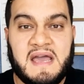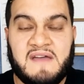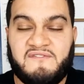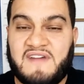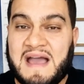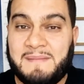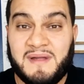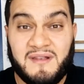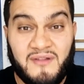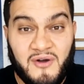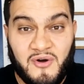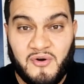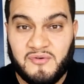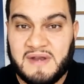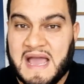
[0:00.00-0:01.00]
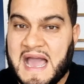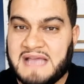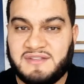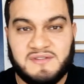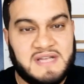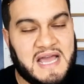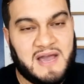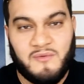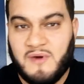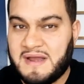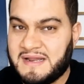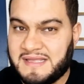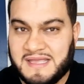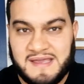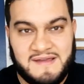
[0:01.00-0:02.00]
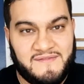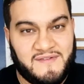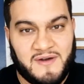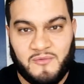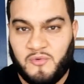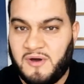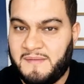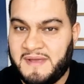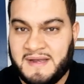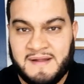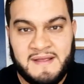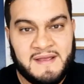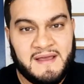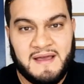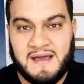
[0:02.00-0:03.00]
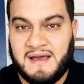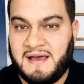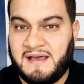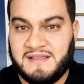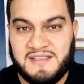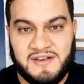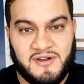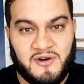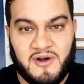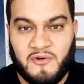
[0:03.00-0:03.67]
but if i'm alone i do not want to give a woman uh,